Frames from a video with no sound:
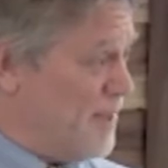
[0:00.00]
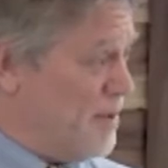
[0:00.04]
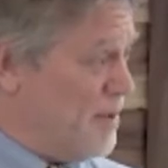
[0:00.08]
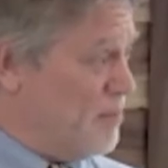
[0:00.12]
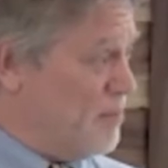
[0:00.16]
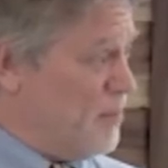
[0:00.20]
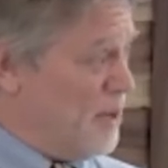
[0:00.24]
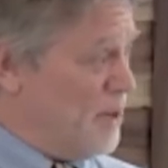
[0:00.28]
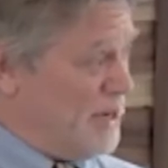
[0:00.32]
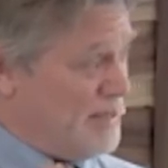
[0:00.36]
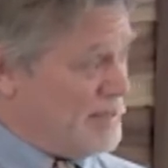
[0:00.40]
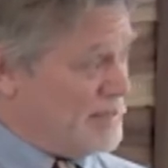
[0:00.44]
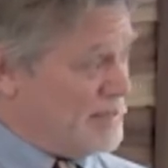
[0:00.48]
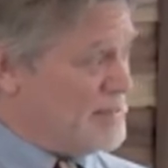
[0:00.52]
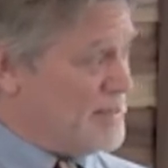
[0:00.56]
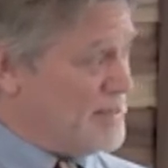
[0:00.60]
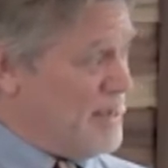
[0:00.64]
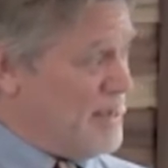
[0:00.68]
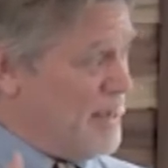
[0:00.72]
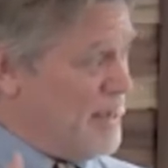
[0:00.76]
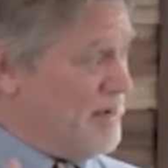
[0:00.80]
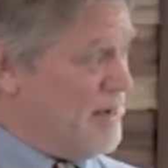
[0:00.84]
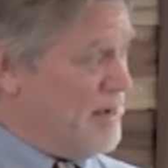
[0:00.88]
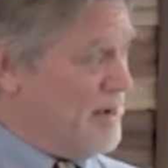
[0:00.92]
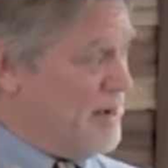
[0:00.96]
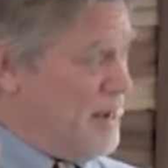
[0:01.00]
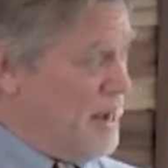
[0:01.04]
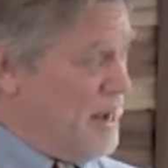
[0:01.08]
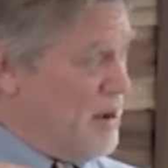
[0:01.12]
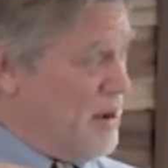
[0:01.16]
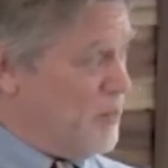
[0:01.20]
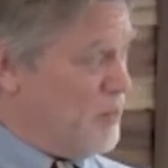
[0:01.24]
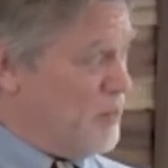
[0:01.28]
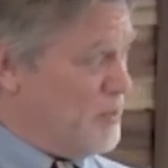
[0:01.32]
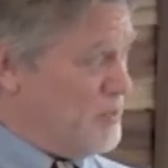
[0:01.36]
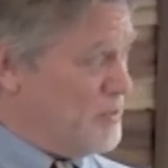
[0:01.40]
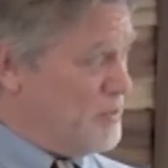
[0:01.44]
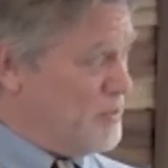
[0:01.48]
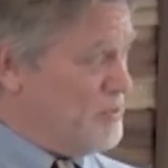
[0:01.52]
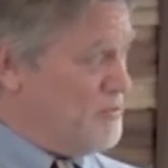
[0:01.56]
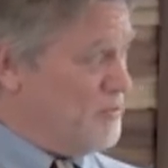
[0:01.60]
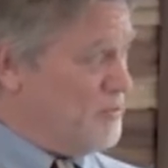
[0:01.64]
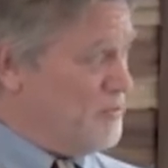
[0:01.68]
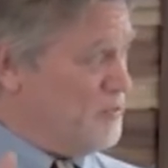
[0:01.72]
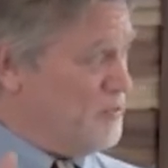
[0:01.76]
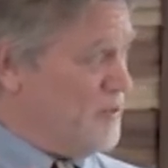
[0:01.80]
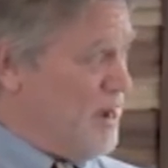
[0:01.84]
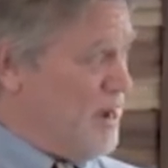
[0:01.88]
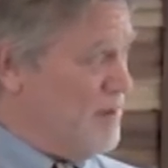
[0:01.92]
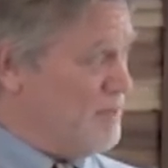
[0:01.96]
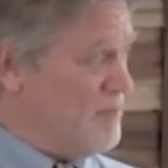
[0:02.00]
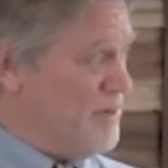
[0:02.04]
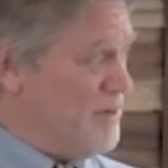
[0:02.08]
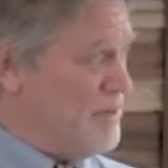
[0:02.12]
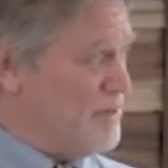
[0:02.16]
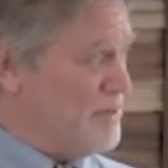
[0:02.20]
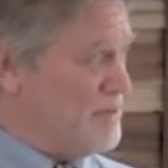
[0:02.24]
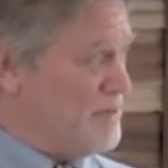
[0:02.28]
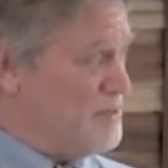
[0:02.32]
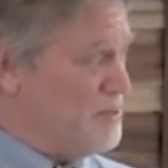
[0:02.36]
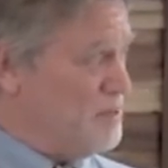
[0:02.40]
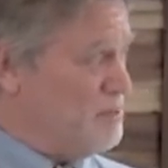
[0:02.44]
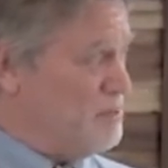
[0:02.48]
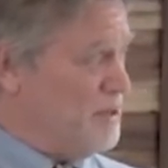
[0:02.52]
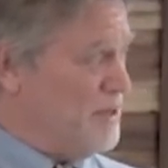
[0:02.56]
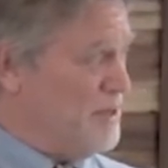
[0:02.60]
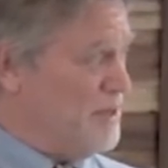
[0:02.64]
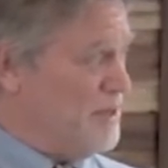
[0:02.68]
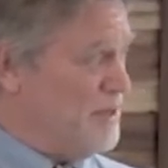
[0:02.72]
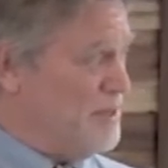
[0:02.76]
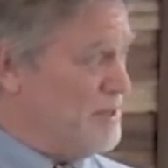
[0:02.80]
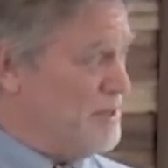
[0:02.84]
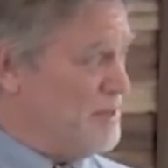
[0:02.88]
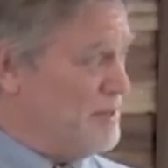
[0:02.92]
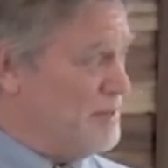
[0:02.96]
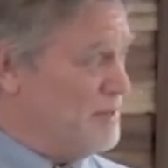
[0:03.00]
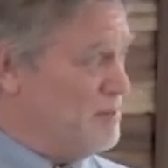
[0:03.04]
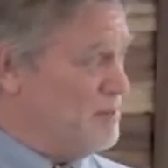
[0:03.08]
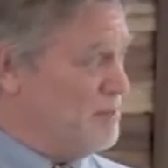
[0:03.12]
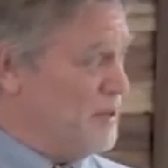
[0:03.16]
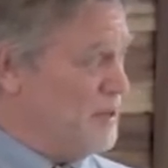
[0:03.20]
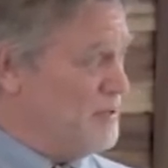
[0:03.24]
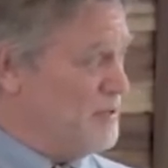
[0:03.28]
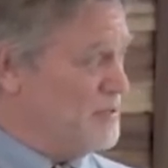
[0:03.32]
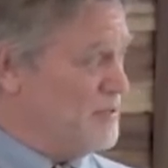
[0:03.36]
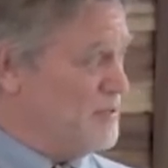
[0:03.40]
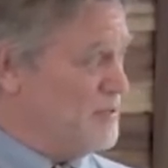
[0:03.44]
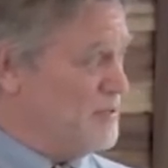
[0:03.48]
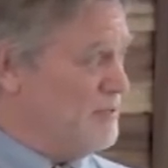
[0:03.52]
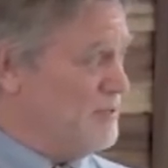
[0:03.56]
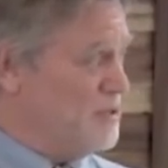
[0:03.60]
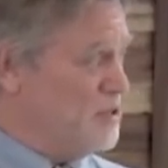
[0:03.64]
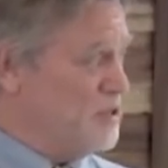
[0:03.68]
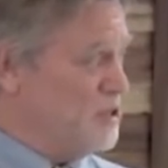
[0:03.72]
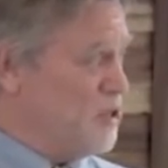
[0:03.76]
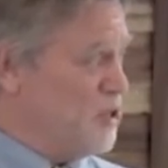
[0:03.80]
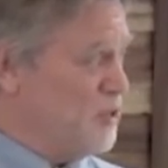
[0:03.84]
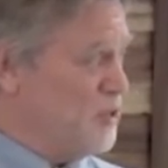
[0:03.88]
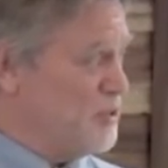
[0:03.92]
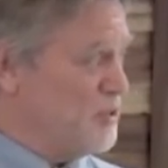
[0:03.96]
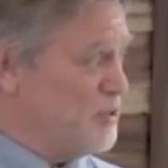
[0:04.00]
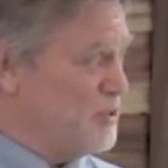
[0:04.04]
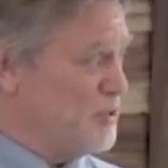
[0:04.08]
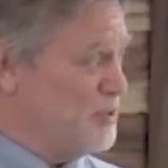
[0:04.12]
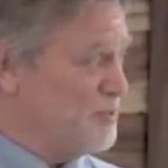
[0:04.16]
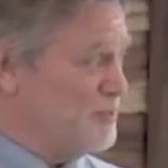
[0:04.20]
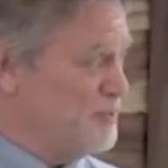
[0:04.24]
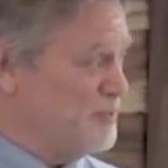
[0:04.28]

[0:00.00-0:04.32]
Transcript: But instead, I was driving to be the minister of a church.